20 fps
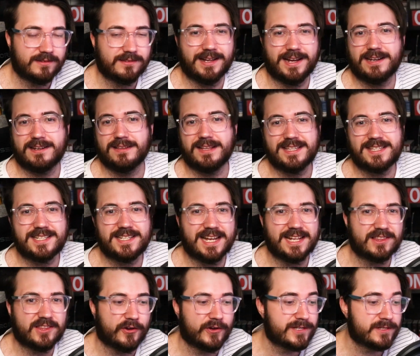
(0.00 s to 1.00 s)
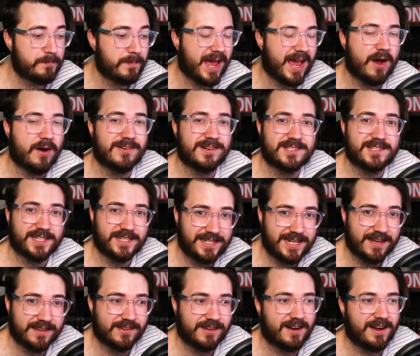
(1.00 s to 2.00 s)
Like, let's get those powers
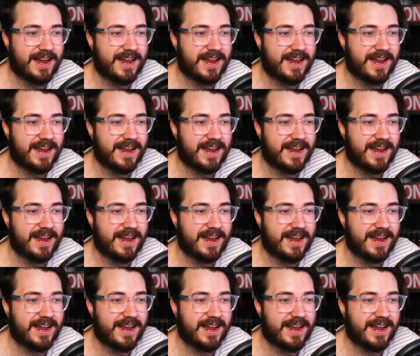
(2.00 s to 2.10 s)
together